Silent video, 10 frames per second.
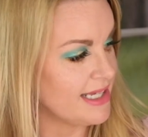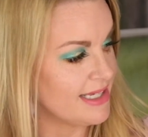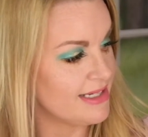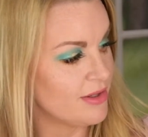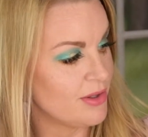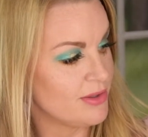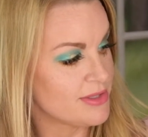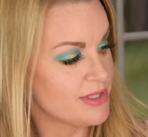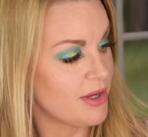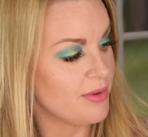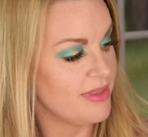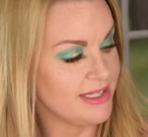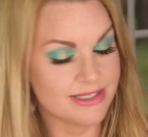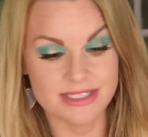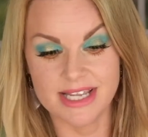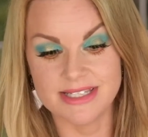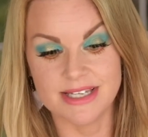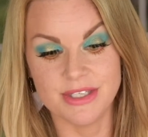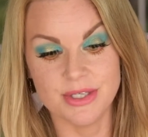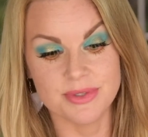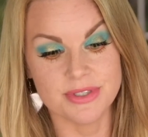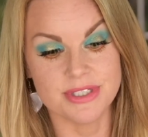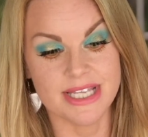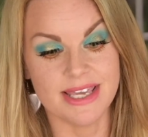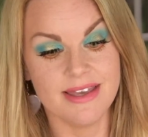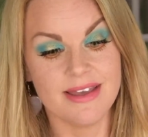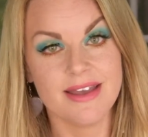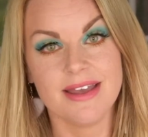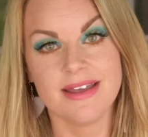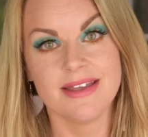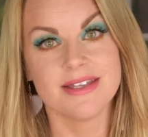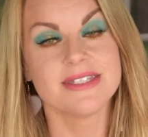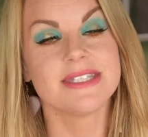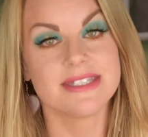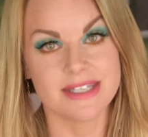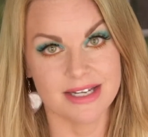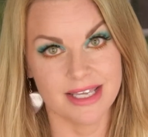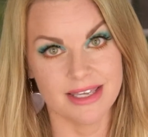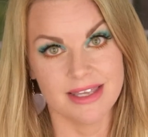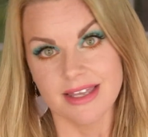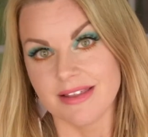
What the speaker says: And also these shades I use today, stunning.